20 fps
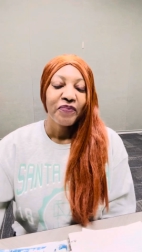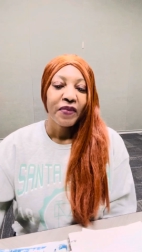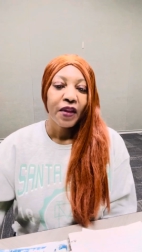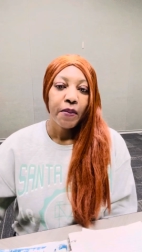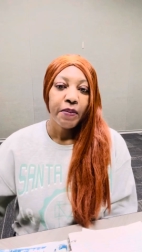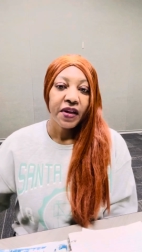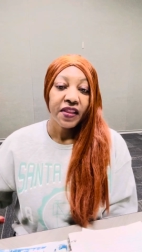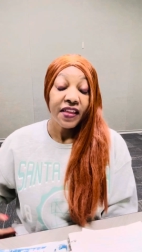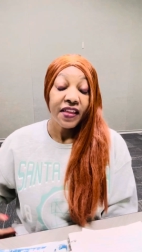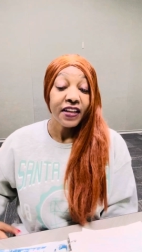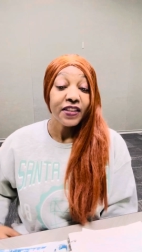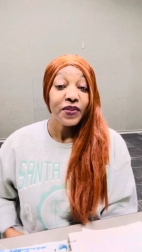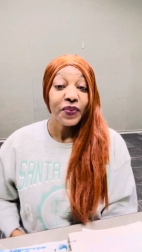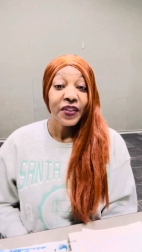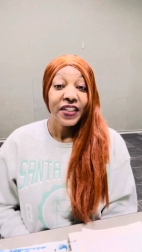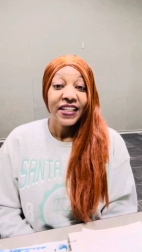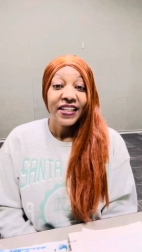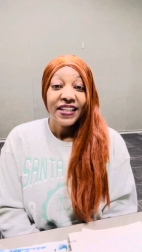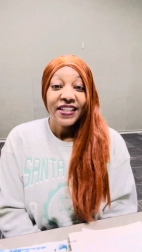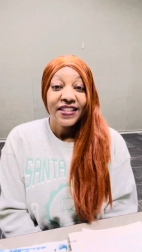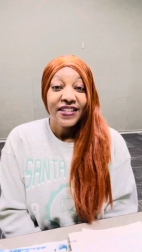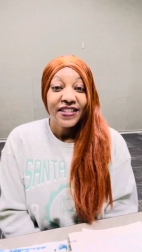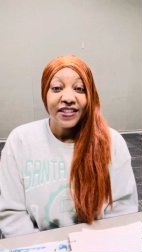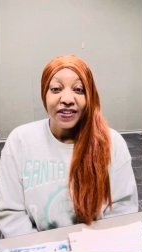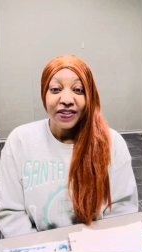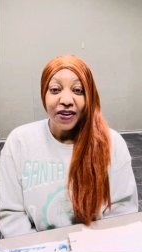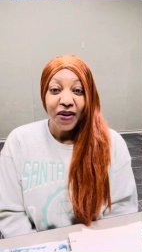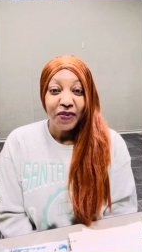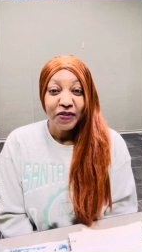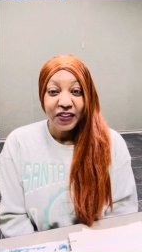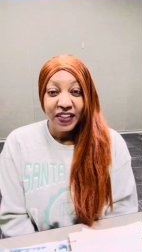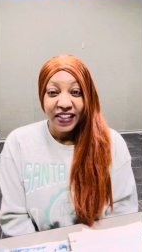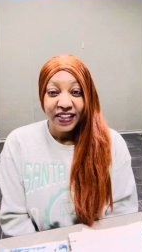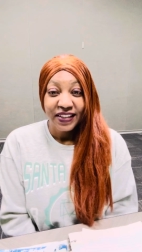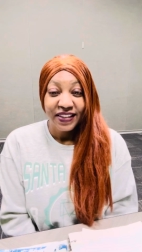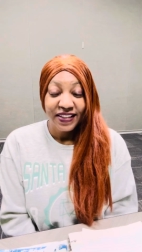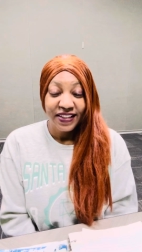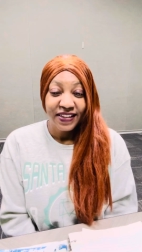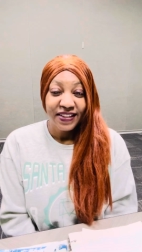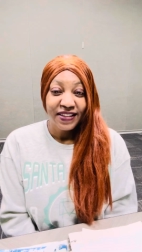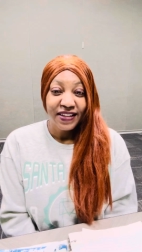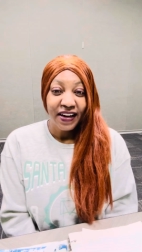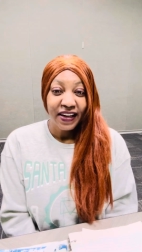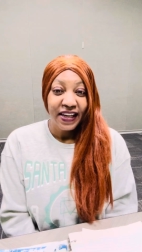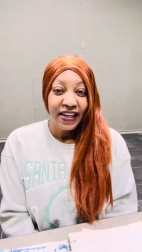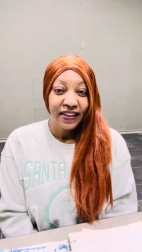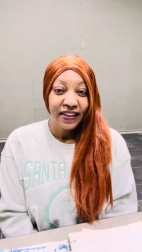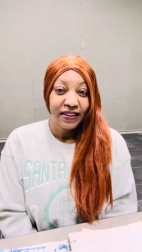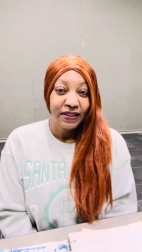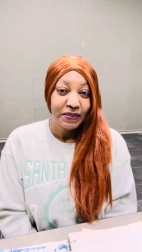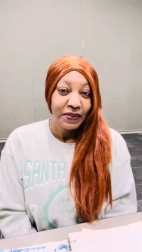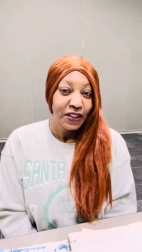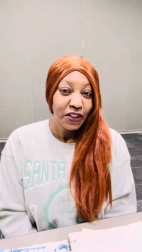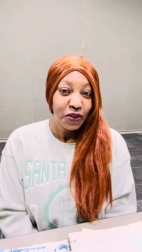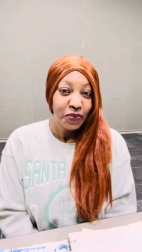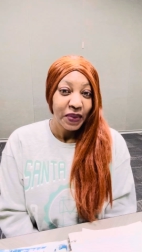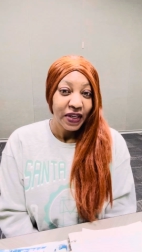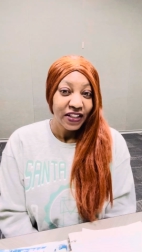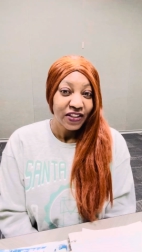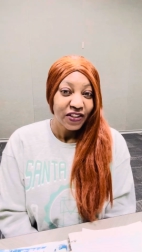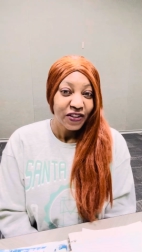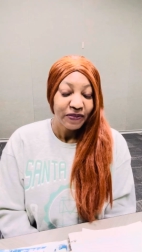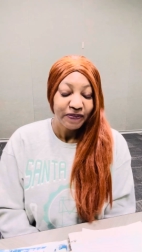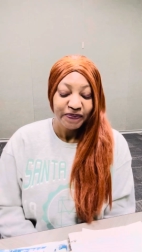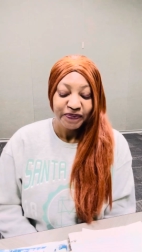But that's what it is. So hopefully it's not killing me too much.